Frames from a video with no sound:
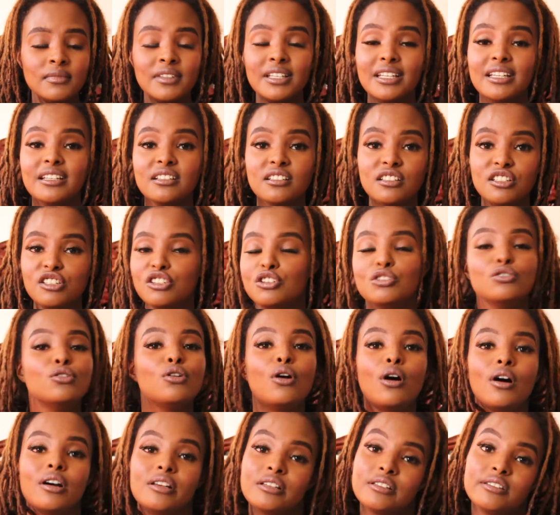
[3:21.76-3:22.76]
it's
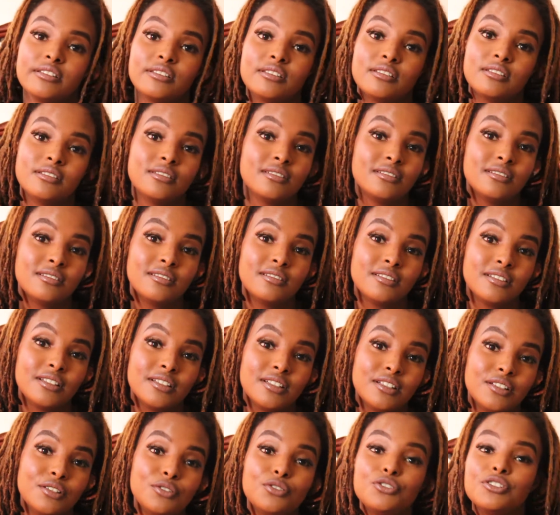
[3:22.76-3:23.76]
yours.
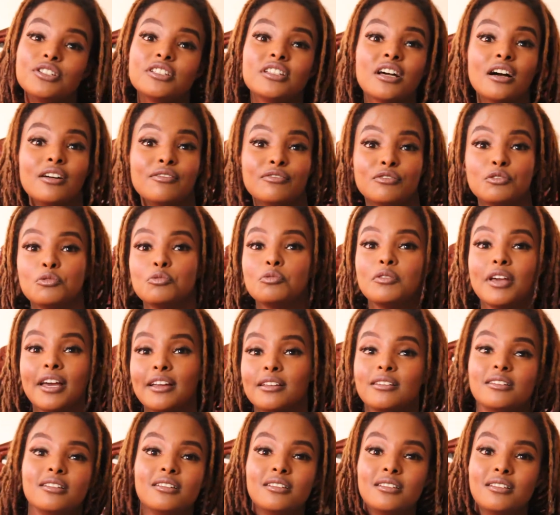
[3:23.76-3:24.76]
You just have to
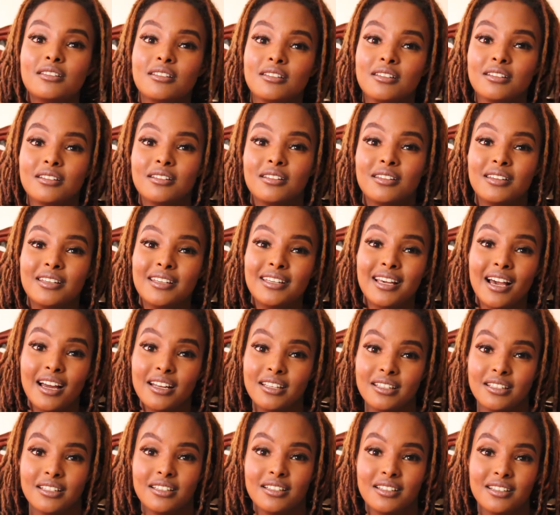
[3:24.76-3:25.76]
get it.
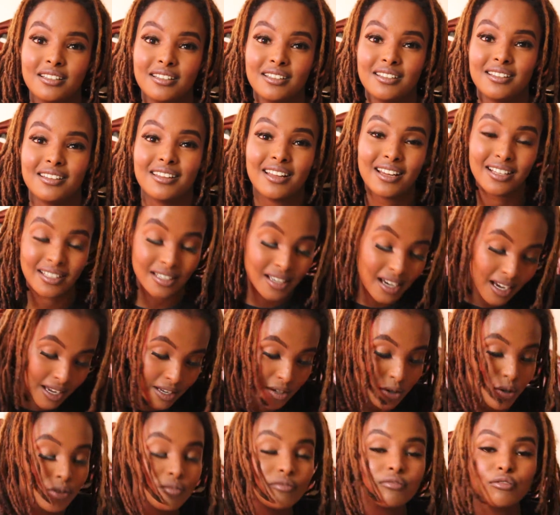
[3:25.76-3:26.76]
Yani, that
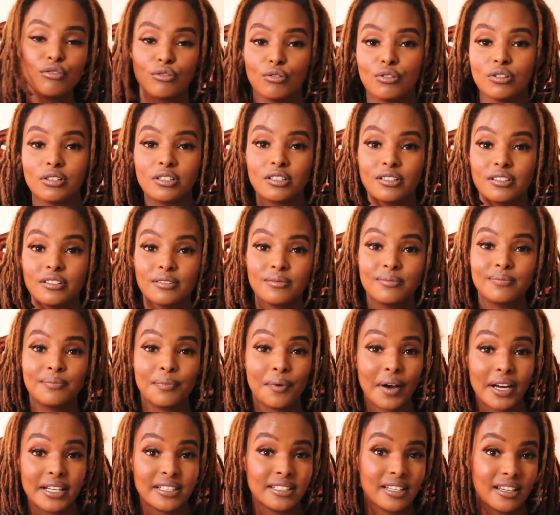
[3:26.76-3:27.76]
kind of thought
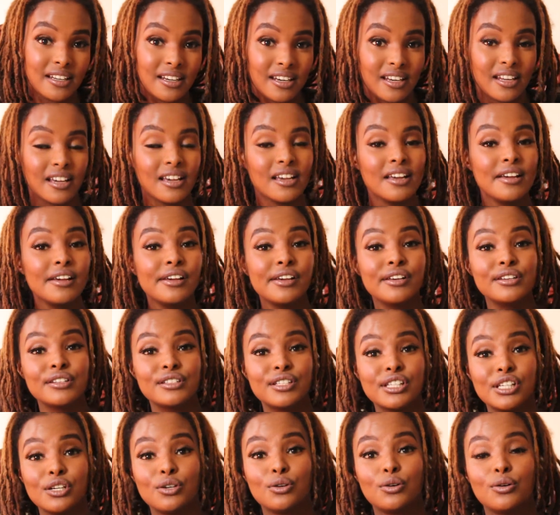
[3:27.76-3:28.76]
pattern.
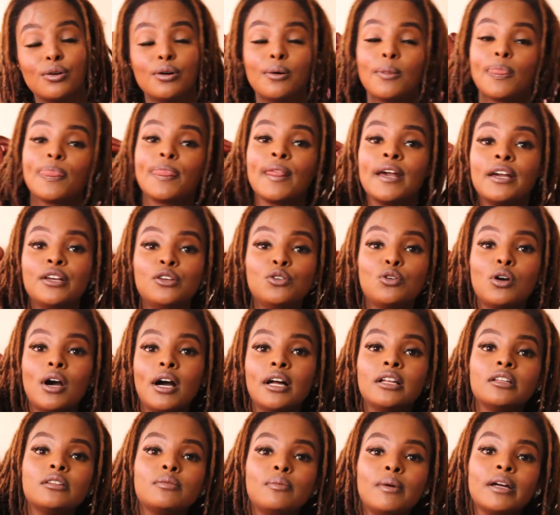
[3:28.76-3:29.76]
So you
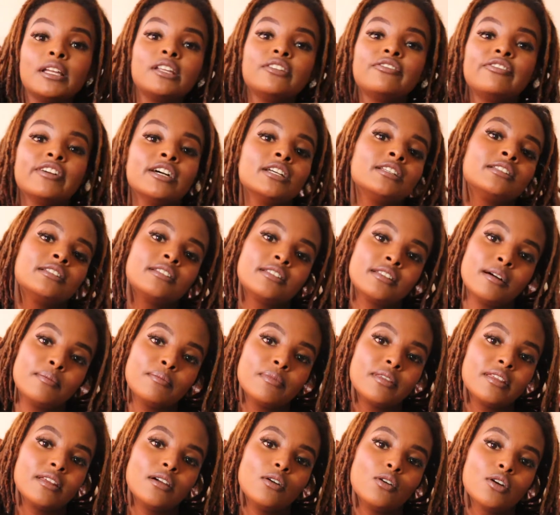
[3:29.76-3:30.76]
can't manifest
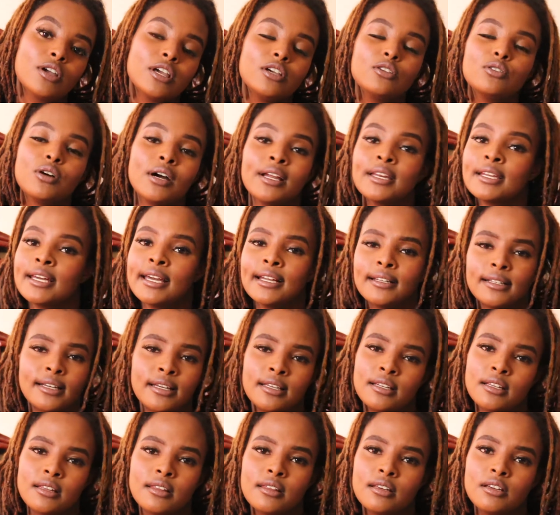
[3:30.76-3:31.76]
something. Okay, you can get
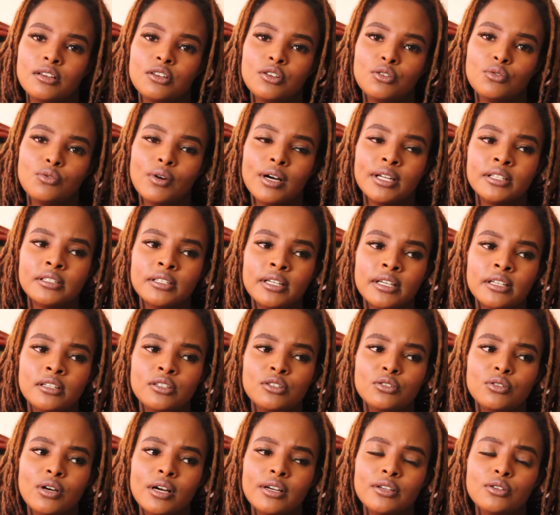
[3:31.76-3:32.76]
anything you want, and
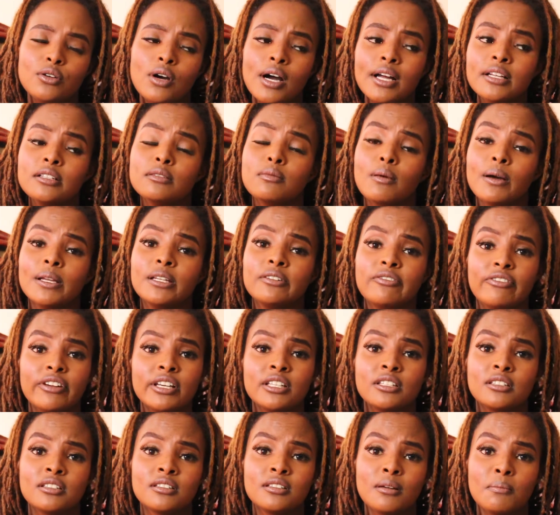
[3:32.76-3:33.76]
you can't
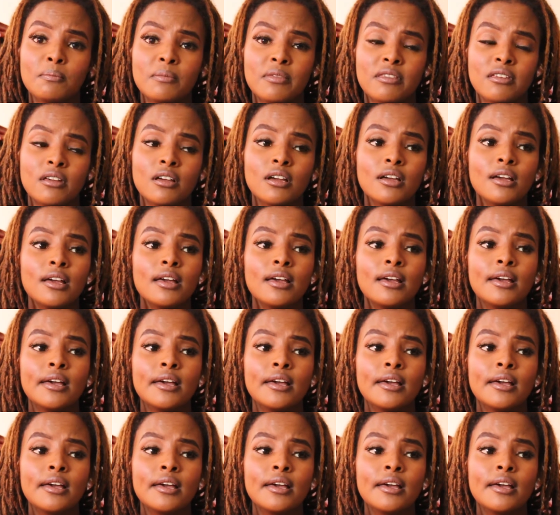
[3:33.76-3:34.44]
manifest something